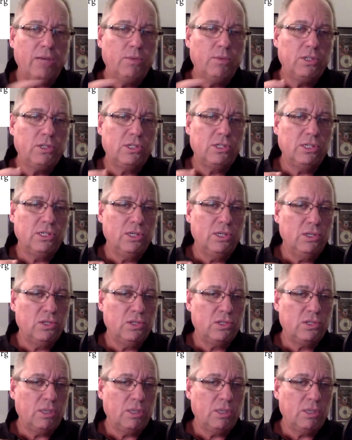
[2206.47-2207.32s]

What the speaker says: which is